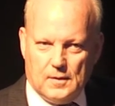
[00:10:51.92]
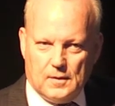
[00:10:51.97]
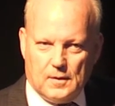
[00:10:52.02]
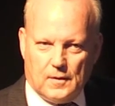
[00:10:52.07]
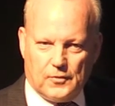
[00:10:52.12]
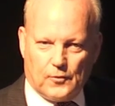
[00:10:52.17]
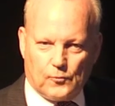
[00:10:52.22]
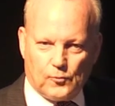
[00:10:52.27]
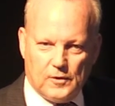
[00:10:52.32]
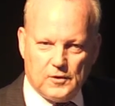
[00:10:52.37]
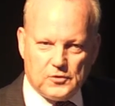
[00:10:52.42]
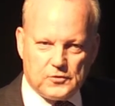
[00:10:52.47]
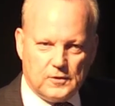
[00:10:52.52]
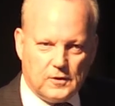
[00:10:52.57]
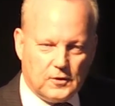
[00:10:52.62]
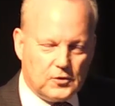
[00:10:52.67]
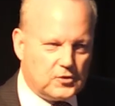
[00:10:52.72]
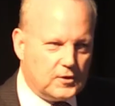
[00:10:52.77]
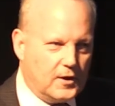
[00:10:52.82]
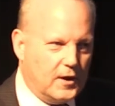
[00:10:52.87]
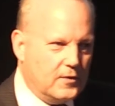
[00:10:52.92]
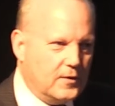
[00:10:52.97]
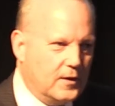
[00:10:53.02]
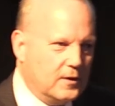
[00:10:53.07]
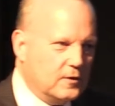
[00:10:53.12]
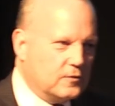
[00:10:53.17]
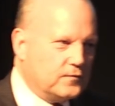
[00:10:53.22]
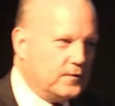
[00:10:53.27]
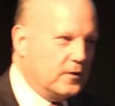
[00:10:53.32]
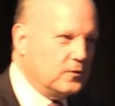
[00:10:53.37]
And the reason I say
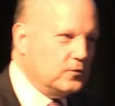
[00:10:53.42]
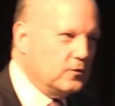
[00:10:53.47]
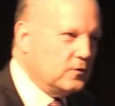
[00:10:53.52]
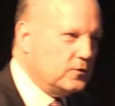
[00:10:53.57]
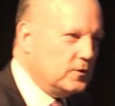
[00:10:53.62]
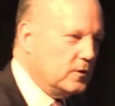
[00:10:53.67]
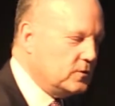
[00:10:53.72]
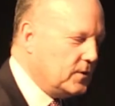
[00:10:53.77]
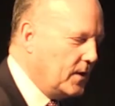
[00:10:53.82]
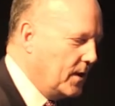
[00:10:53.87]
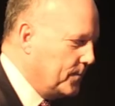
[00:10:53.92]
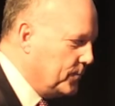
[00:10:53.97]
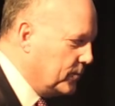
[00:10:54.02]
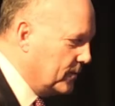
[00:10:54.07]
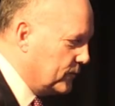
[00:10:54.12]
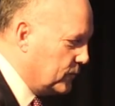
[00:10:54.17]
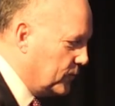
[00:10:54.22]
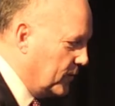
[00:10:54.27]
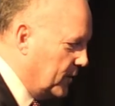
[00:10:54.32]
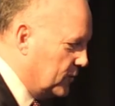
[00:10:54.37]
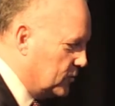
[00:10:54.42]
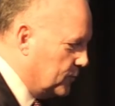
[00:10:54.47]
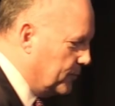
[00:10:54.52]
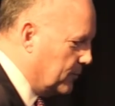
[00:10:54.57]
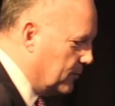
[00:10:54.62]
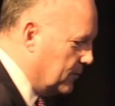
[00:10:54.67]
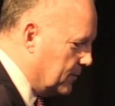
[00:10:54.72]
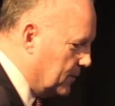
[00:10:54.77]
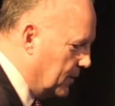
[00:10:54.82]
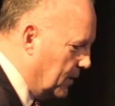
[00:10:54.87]
that is, if I use the example of
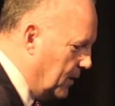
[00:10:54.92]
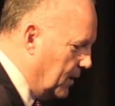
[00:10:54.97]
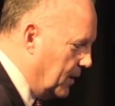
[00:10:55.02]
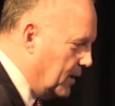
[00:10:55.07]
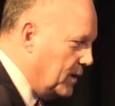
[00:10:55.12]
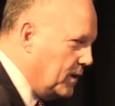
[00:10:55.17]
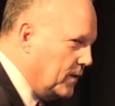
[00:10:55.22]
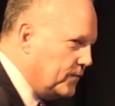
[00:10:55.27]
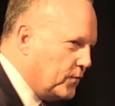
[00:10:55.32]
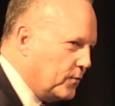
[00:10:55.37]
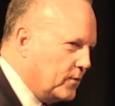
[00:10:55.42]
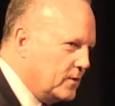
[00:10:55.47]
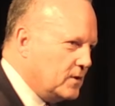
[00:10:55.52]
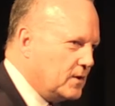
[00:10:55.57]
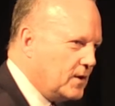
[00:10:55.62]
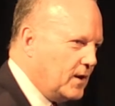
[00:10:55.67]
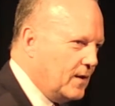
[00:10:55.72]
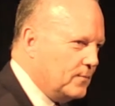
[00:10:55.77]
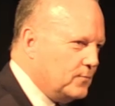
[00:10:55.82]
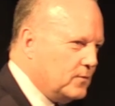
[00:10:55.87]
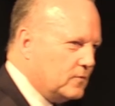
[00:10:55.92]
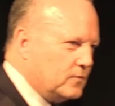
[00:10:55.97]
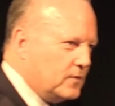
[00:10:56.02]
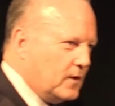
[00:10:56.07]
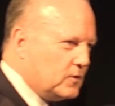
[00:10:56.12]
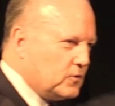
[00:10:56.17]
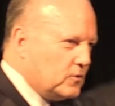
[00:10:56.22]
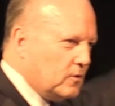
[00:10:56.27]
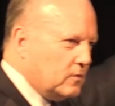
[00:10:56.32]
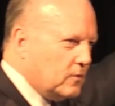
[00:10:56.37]
transport, if you're in Cabinet,
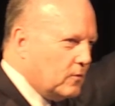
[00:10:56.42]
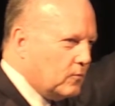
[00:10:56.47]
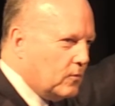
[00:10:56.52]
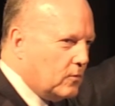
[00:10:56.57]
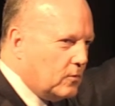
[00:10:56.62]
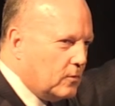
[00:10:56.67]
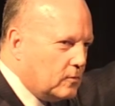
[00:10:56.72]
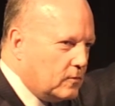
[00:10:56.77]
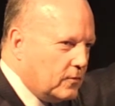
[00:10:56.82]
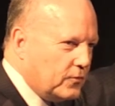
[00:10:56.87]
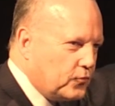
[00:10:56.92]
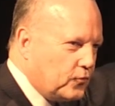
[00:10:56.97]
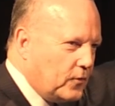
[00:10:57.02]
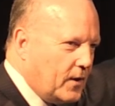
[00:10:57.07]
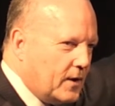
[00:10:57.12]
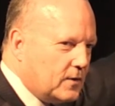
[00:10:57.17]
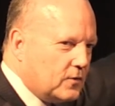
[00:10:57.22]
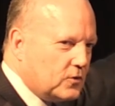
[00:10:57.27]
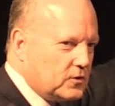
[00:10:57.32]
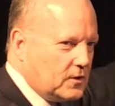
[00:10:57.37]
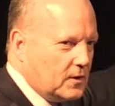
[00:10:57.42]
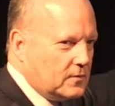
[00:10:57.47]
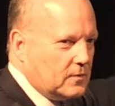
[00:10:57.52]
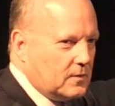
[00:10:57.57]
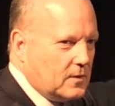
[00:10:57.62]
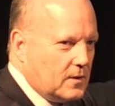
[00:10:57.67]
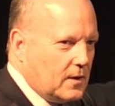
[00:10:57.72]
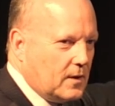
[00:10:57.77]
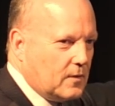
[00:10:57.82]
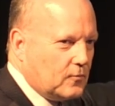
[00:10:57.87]
that's on the wall and trains
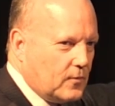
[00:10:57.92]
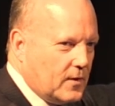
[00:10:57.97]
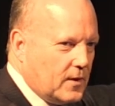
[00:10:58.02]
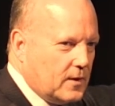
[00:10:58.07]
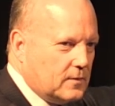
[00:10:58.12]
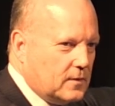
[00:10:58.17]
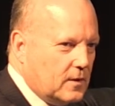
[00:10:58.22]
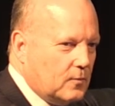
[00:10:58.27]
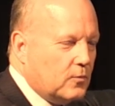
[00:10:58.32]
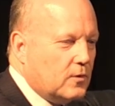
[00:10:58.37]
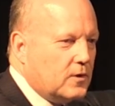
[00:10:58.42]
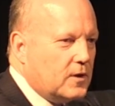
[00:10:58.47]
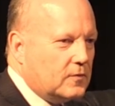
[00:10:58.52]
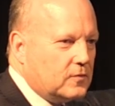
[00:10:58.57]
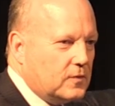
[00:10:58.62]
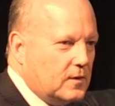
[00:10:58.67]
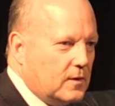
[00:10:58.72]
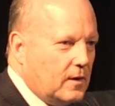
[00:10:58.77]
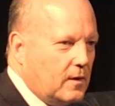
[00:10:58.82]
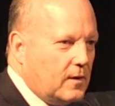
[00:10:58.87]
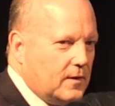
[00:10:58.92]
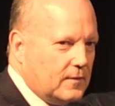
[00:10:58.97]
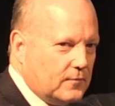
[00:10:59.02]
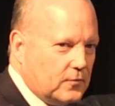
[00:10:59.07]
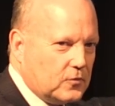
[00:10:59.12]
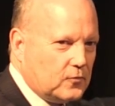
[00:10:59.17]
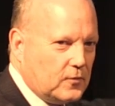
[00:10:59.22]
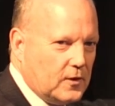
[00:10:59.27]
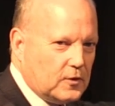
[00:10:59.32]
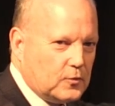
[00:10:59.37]
suddenly go red, it will get the eye of
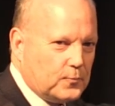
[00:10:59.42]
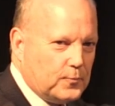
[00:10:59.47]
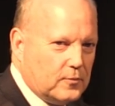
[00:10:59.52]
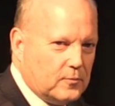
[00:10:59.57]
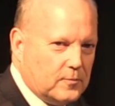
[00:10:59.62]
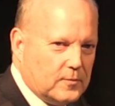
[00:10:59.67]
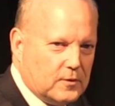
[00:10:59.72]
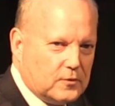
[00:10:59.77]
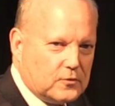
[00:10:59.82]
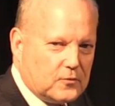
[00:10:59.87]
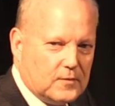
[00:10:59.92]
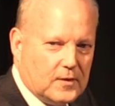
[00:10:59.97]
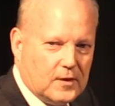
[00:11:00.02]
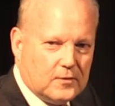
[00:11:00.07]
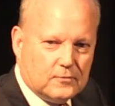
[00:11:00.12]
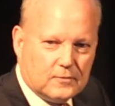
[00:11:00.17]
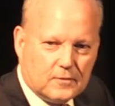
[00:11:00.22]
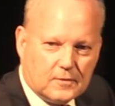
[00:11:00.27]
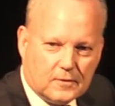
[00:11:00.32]
the Transport Minister, Andrew